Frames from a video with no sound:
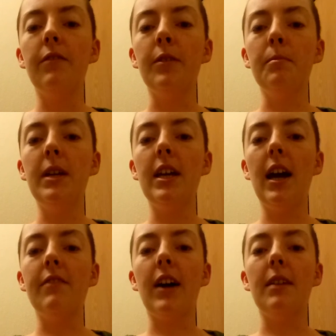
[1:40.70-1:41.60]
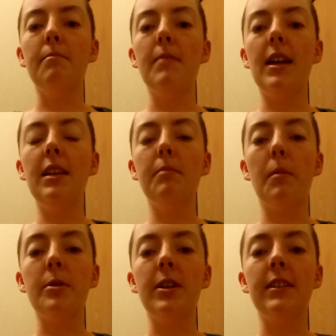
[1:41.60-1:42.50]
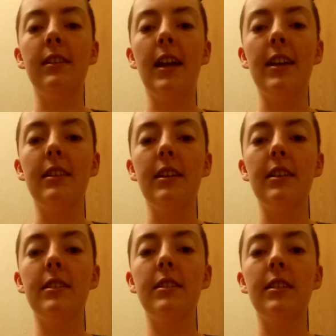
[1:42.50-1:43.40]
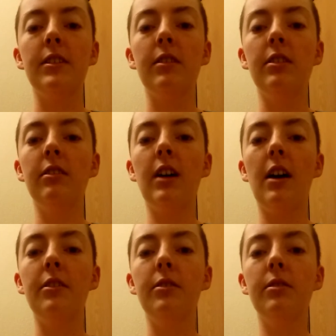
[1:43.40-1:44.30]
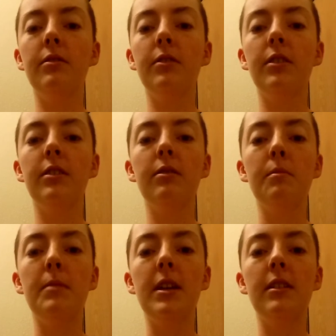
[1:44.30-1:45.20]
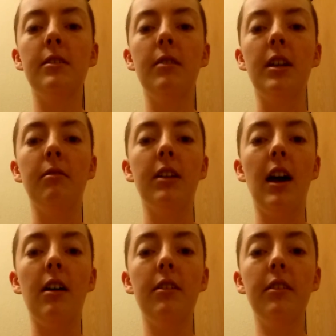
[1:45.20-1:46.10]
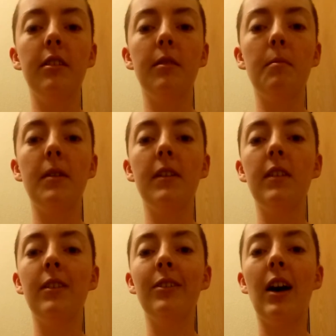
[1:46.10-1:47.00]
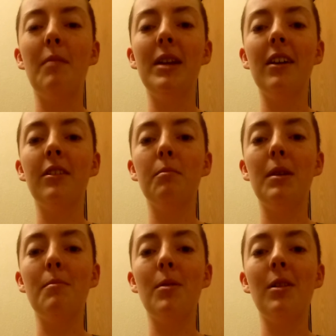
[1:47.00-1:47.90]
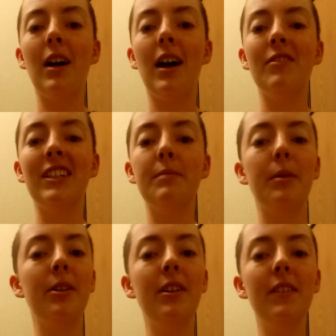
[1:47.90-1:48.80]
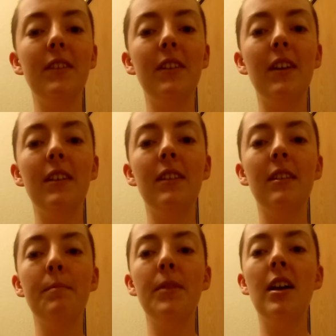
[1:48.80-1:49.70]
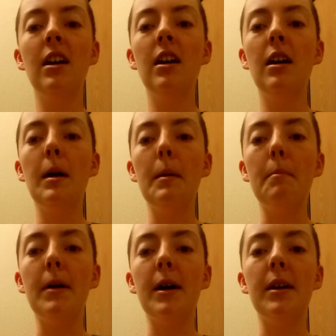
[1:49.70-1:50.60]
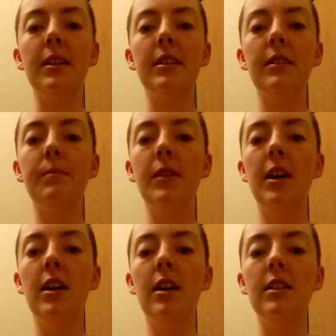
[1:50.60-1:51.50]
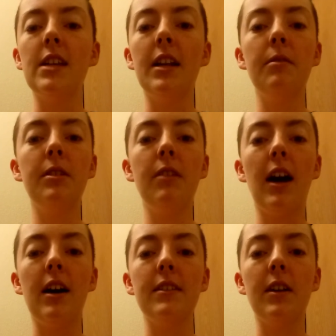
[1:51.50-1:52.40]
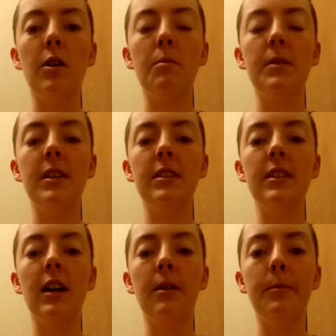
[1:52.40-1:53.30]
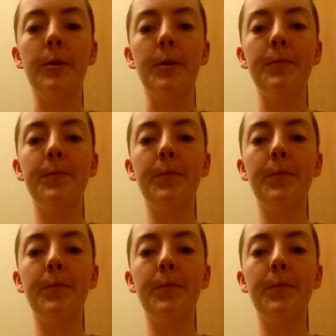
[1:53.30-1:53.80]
For me, I've had many memories like this, and so I don't know how useful this will be to anyone else, because I don't know how many other people have experienced this, but to anyone who has, I hope this is helpful.